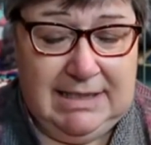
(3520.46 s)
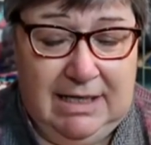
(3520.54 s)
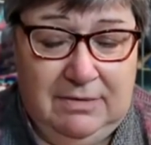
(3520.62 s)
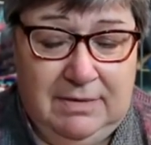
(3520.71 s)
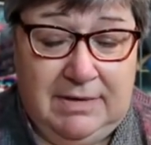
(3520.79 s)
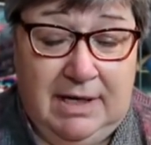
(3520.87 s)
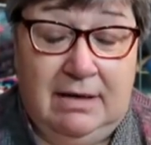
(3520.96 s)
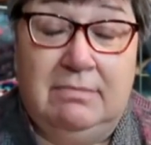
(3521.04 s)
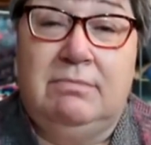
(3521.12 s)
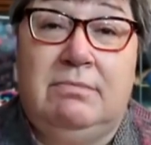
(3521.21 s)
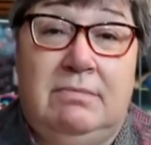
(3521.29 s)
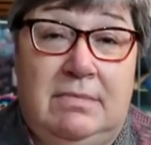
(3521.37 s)
so with
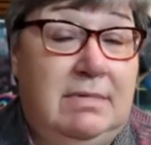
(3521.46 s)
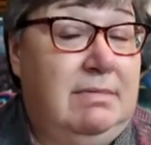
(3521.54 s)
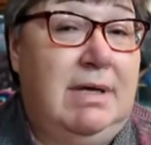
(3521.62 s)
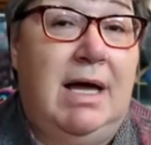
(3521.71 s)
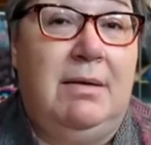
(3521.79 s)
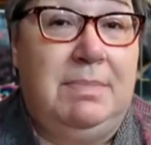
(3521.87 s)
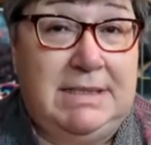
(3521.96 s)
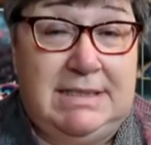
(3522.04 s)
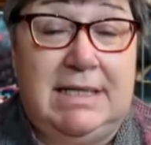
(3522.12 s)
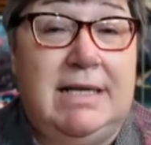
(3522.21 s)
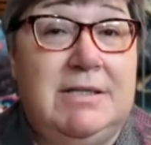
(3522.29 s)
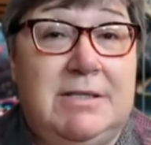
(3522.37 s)
that, I'll be
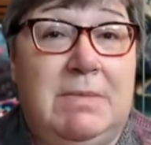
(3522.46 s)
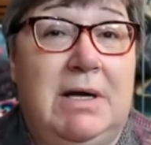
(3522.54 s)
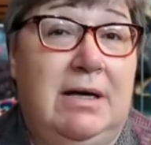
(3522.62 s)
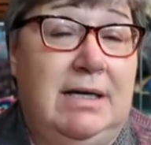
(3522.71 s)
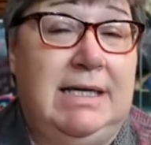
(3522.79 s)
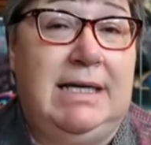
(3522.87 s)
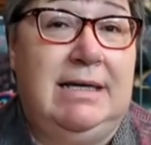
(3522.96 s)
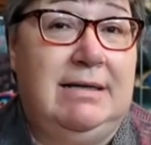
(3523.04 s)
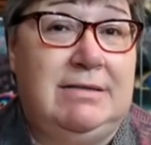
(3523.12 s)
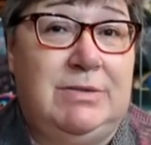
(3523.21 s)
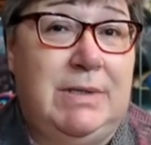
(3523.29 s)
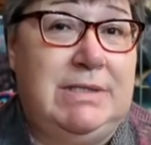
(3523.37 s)
sticking to my
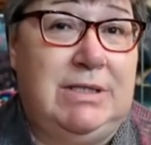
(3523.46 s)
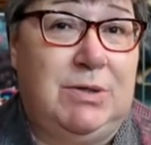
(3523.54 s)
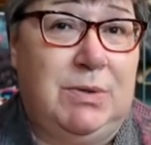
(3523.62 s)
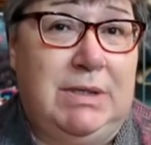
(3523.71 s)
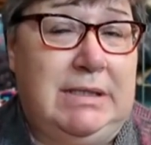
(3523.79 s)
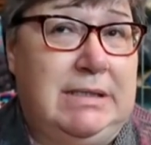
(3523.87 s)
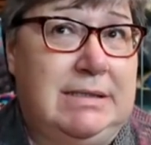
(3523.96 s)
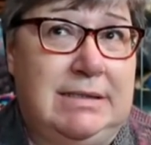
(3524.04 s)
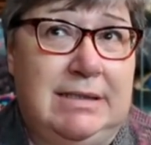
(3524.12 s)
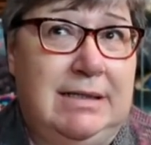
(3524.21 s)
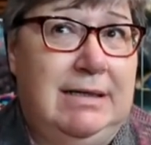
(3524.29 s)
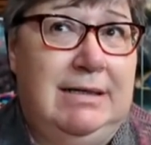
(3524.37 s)
IKEA 20 quid,
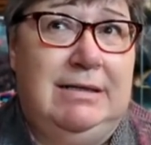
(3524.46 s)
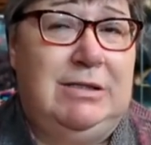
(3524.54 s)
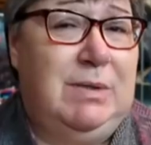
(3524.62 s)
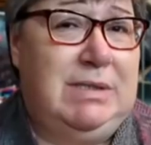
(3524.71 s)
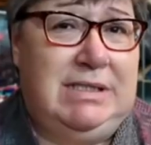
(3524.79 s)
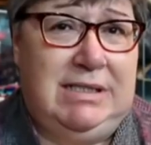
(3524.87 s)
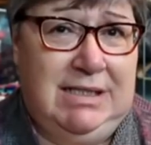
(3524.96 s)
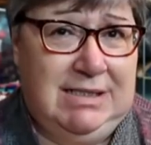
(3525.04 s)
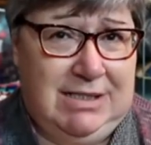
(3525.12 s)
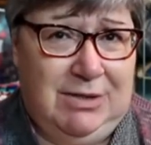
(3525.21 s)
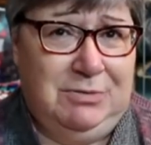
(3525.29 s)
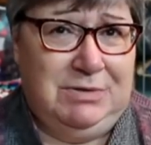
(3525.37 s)
20
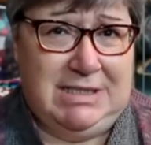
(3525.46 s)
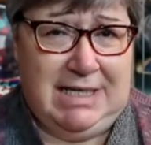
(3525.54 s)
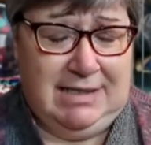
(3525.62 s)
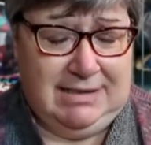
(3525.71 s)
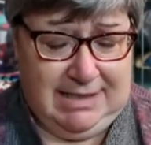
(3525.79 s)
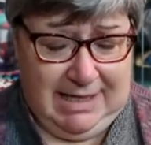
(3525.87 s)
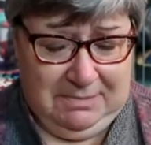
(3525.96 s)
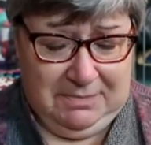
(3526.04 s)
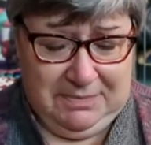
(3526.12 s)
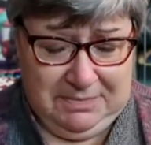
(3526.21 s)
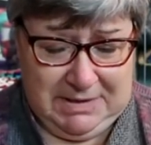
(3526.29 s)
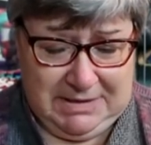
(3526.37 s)
years old standard
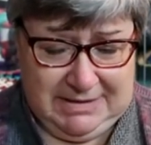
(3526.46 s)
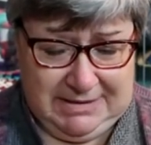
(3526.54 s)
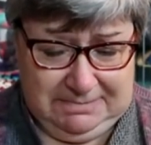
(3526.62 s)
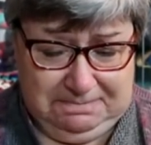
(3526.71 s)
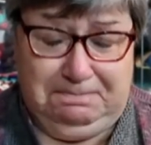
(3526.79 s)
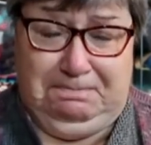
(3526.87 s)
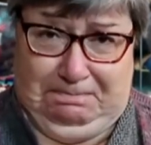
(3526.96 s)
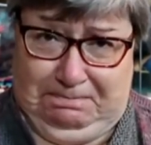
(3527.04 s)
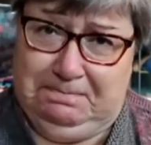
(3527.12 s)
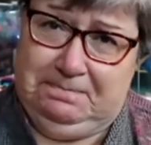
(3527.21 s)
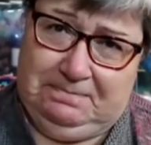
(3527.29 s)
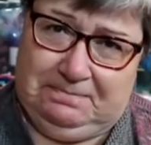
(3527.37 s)
lamp. But um,
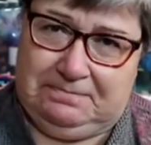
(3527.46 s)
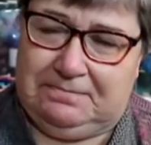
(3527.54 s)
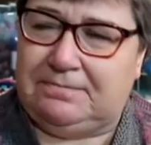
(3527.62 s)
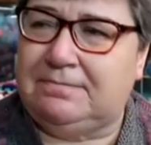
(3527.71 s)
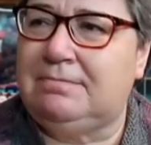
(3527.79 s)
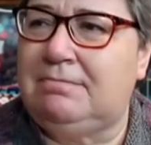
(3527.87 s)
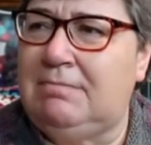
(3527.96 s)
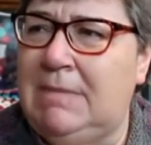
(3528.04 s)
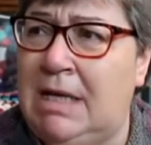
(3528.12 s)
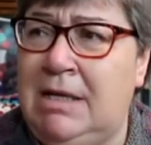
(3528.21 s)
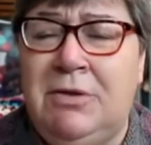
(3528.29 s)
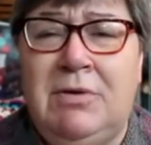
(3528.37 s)

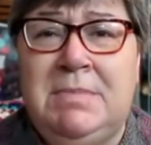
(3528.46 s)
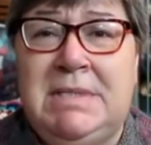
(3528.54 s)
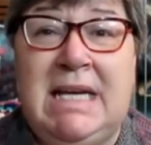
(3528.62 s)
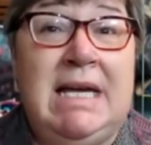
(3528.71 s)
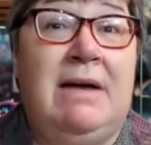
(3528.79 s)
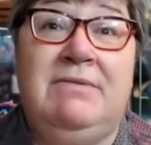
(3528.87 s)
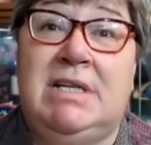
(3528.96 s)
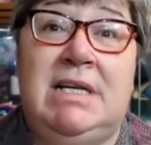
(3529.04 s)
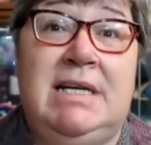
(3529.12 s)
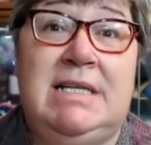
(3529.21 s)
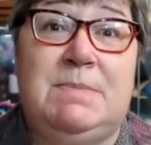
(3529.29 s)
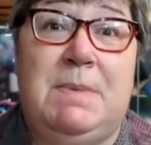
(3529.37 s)
another update, I haven't done
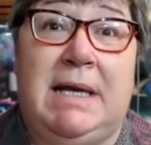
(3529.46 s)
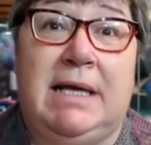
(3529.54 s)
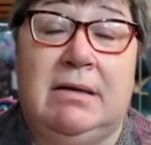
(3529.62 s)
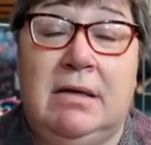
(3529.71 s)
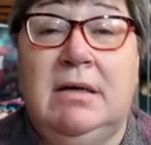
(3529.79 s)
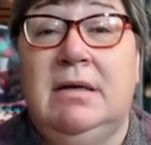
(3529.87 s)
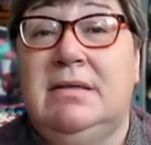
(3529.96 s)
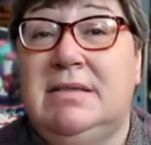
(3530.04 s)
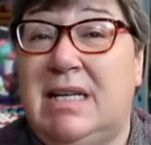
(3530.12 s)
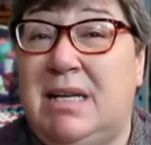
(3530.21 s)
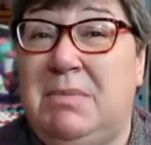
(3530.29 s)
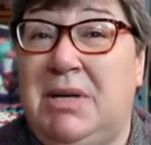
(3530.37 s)
any spinning.
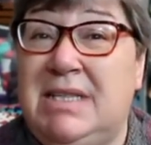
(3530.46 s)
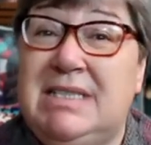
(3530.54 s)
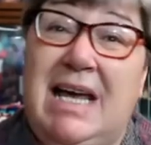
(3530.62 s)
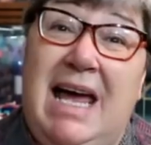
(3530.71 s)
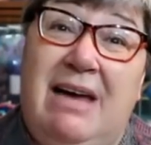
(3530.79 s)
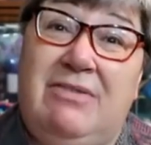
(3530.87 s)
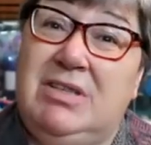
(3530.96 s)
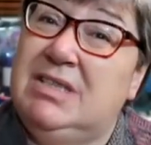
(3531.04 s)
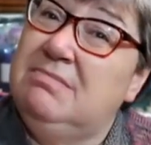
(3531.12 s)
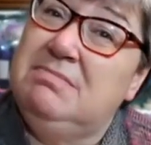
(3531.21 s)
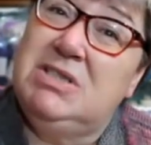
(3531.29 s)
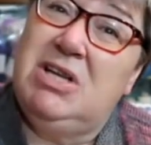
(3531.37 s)
Said I might,
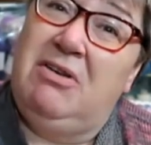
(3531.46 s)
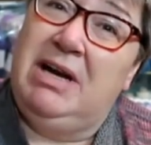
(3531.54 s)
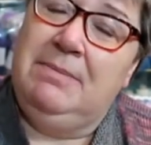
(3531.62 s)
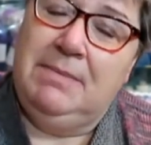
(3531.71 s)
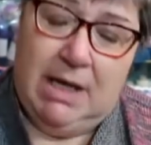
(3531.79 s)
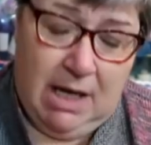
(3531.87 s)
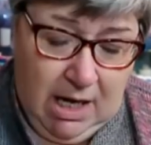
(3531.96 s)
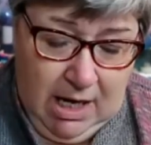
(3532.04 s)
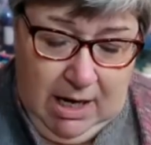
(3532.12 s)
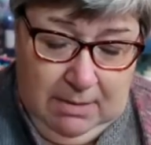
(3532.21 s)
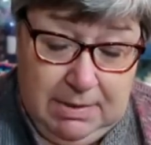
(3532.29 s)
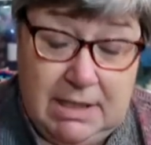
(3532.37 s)
haven't, sorry.
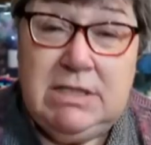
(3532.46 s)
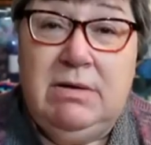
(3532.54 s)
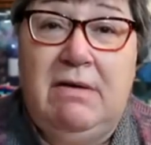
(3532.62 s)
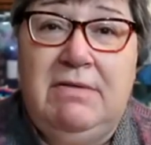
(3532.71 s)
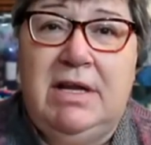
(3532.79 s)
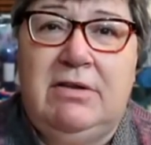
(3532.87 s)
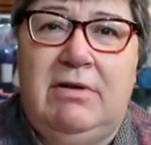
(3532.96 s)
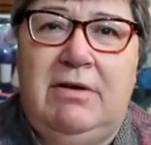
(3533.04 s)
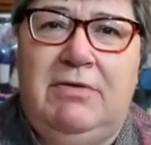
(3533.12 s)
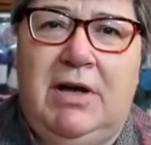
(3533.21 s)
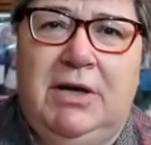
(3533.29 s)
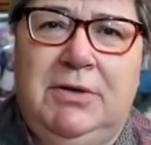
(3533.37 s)
But I do have another
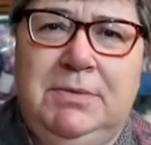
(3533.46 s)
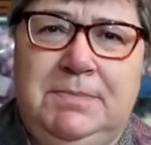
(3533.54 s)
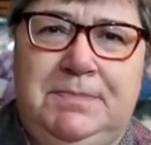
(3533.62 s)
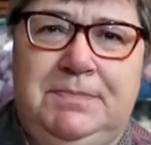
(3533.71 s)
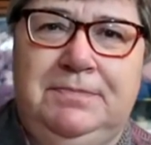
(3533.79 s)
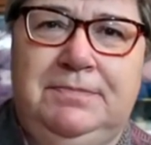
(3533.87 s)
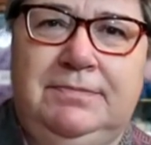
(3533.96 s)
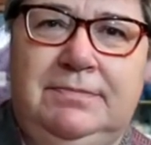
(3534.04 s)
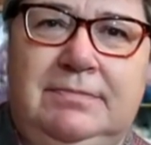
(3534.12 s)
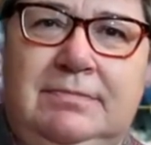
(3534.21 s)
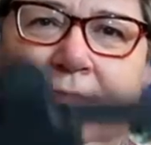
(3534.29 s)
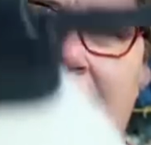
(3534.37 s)
FO.
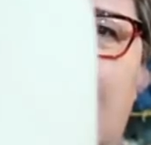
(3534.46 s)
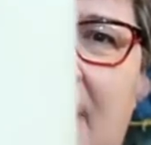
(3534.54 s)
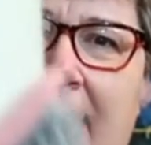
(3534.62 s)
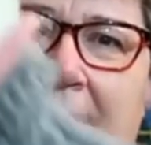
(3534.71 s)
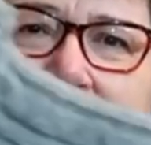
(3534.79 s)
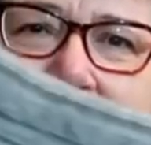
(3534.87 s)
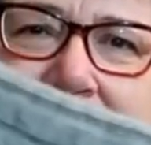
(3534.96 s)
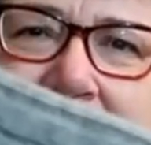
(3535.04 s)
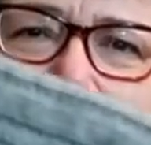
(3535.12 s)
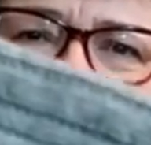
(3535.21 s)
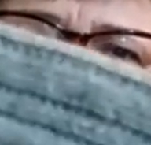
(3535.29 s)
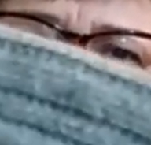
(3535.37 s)
I have some
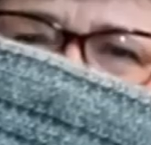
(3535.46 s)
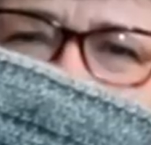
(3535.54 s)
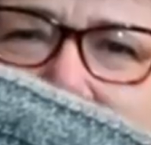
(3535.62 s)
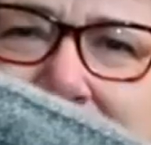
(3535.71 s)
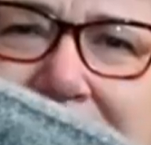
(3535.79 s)
socks.